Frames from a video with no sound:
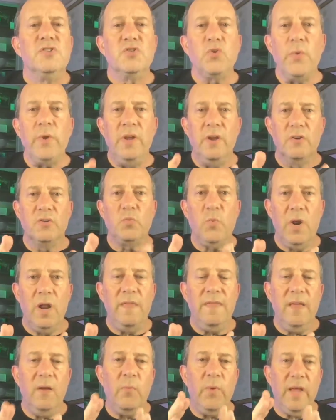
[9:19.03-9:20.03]
So here's what I
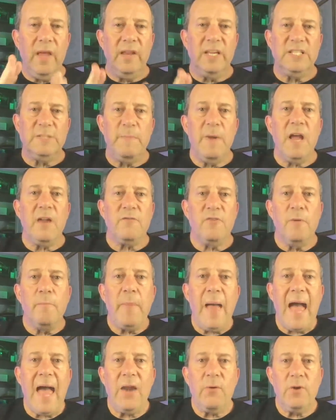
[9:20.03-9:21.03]
think we can expect for
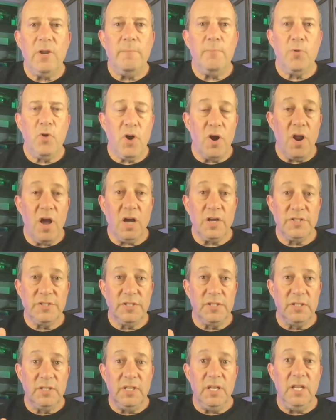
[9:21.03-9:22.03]
battery
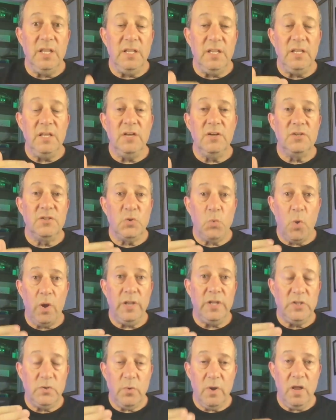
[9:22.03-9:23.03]
production in the year
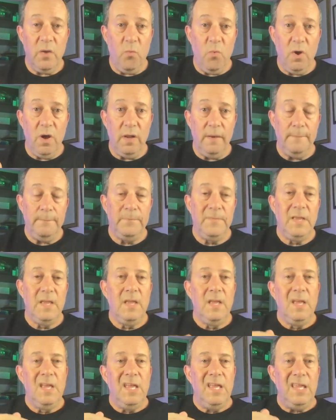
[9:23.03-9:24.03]
2021.
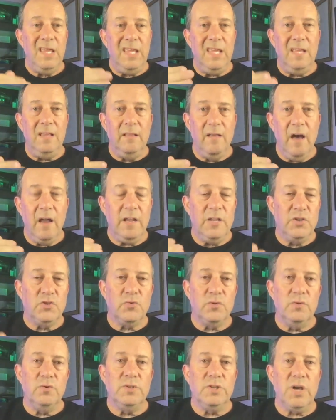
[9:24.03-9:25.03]
Elon and
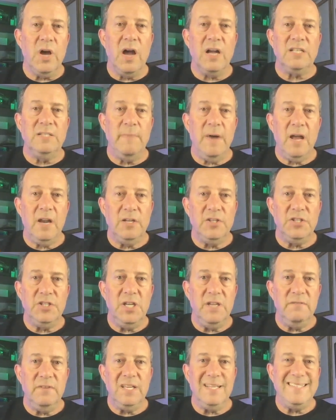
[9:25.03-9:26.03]
Drew talked about
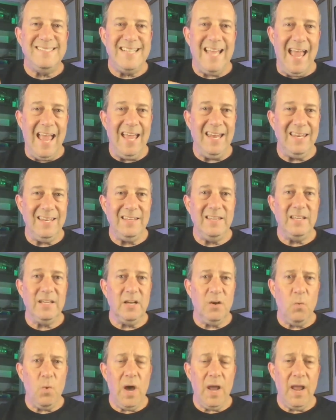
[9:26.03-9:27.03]
achieving 10
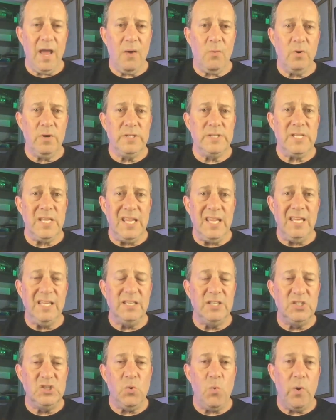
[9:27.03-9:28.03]
gigawatt hours
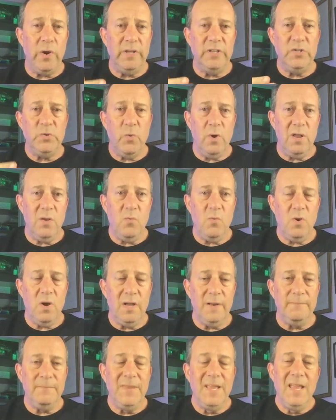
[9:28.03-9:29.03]
in
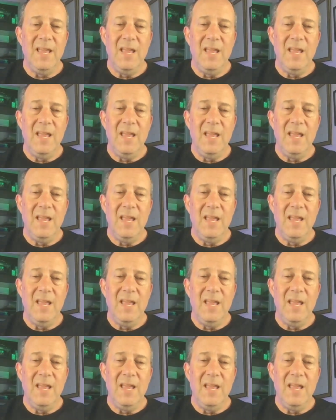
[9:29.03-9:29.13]
2021.